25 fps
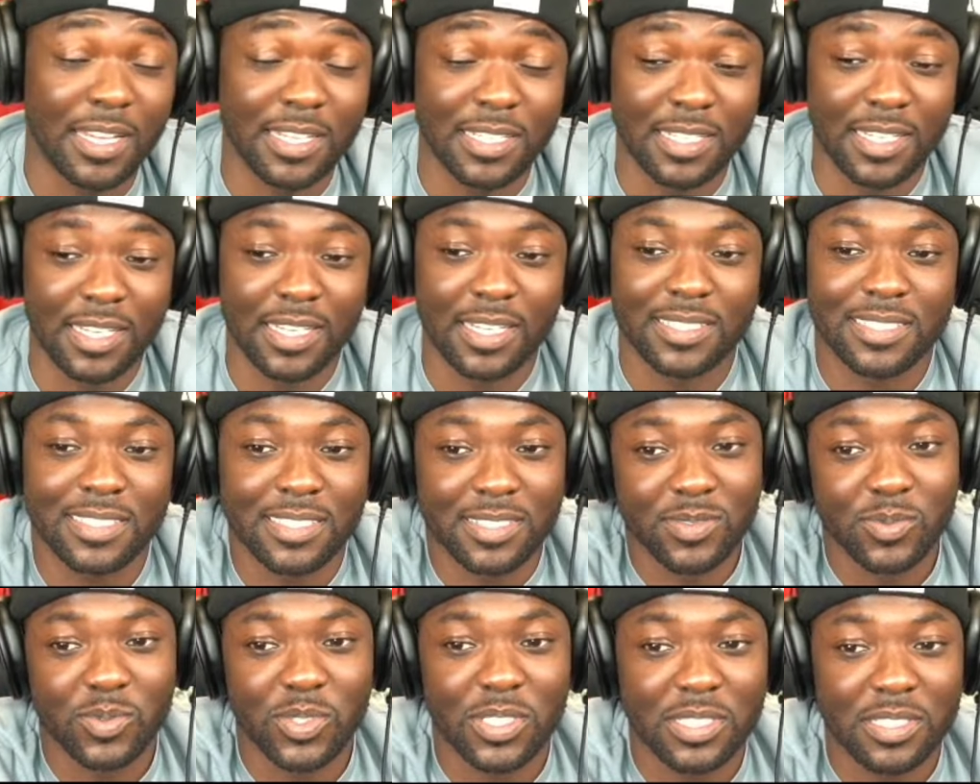Yeah,
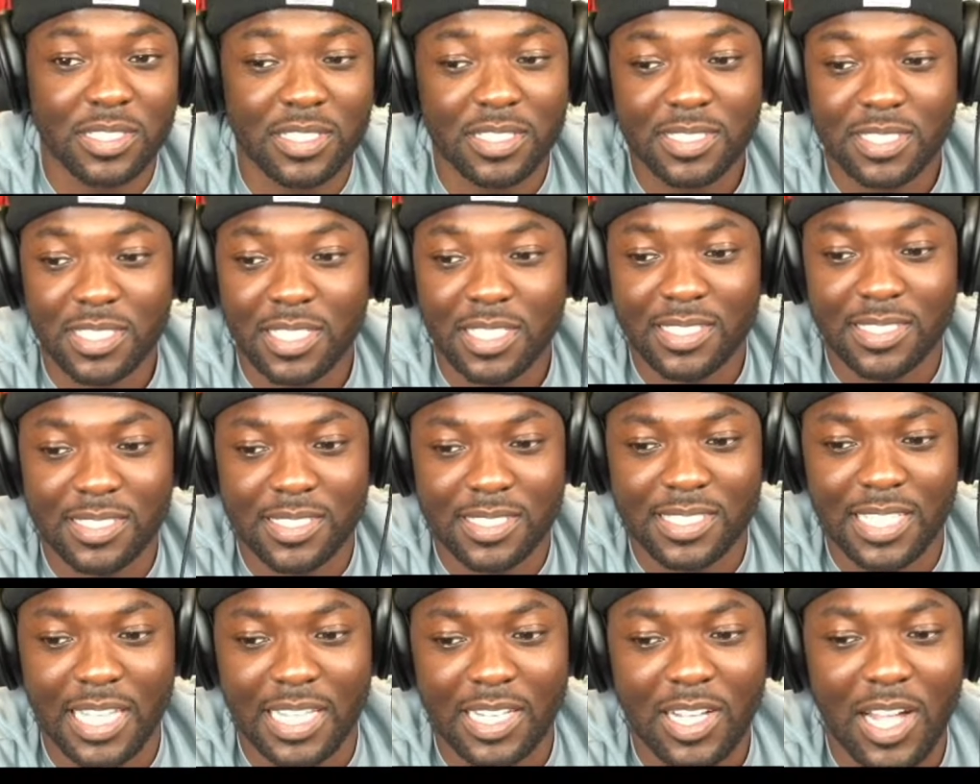it's just
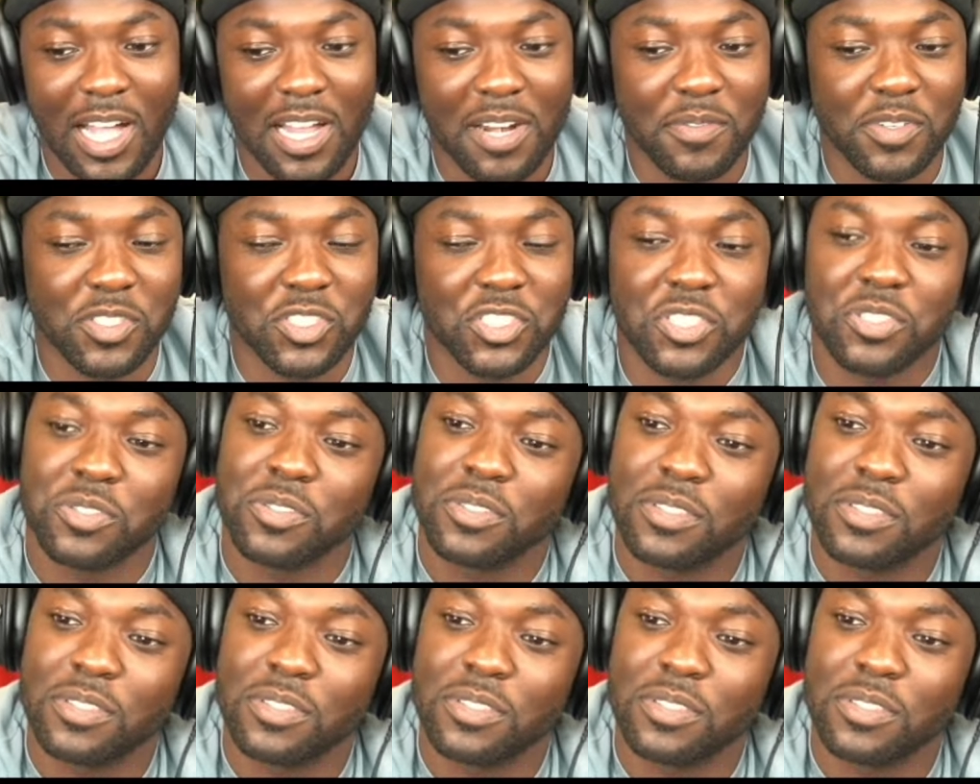like kind of a joke.